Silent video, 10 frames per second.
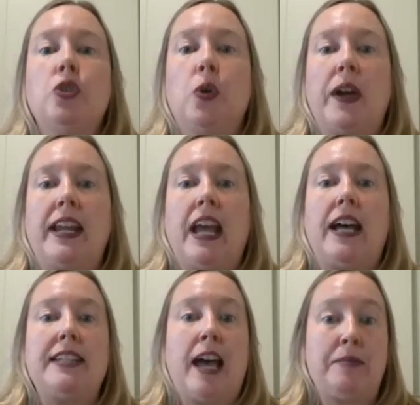join
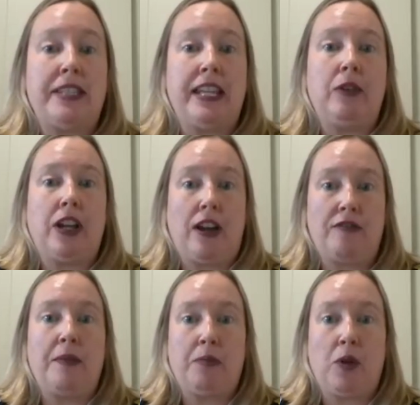a top secret
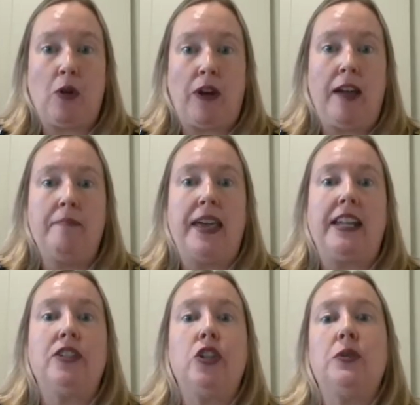government program
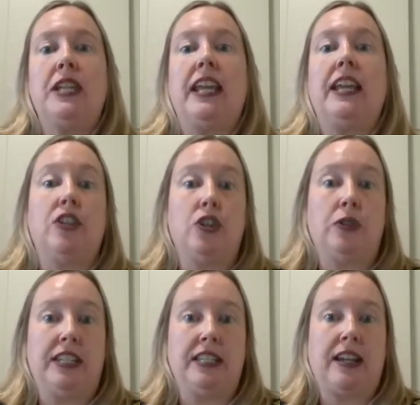that is using the
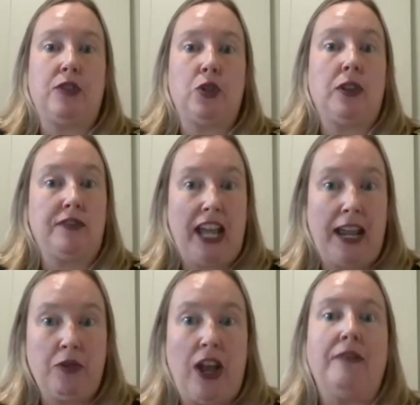newly discovered tool of
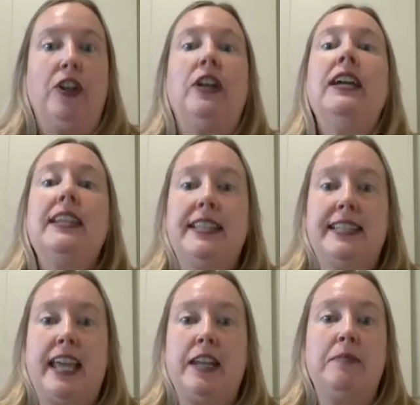time travel to
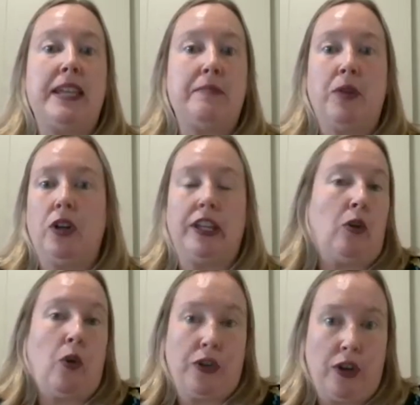send people, you
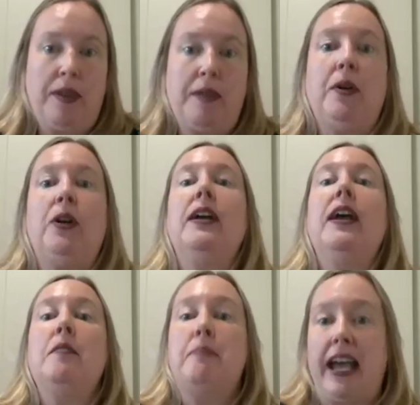know, ordinary people
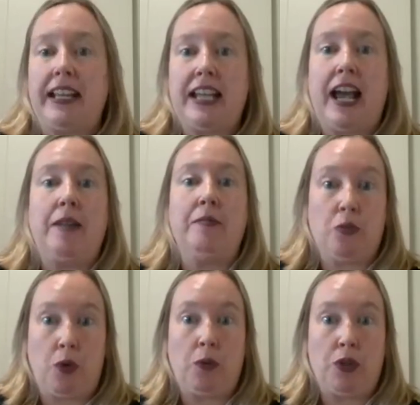back in time to
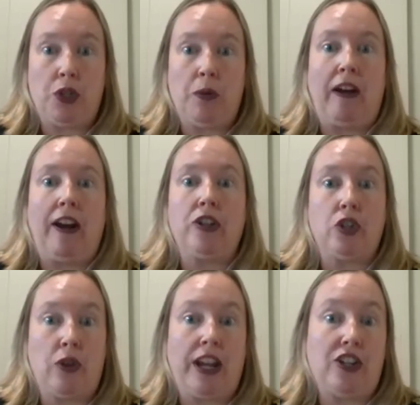the World War II era
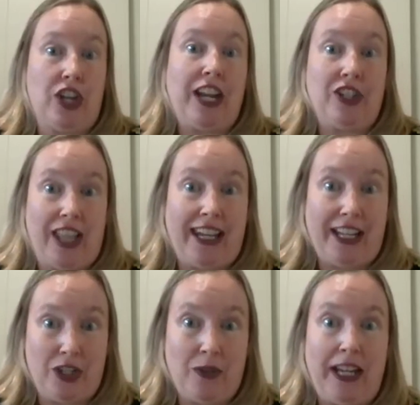to try to change that
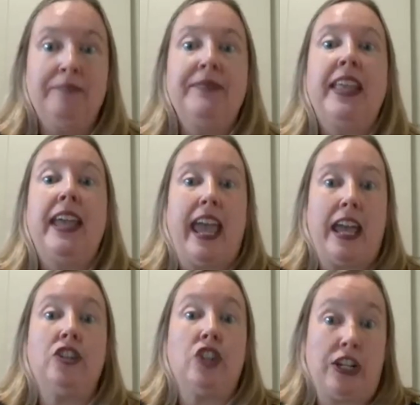history
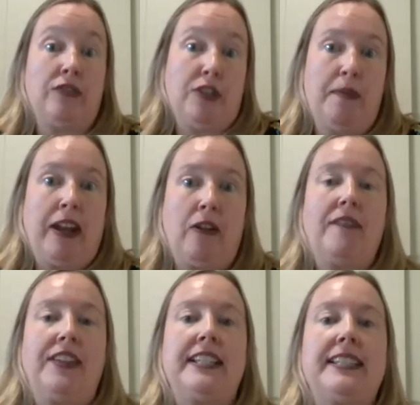and change it for the better,
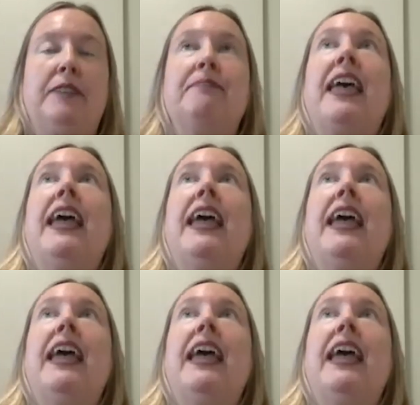obviously.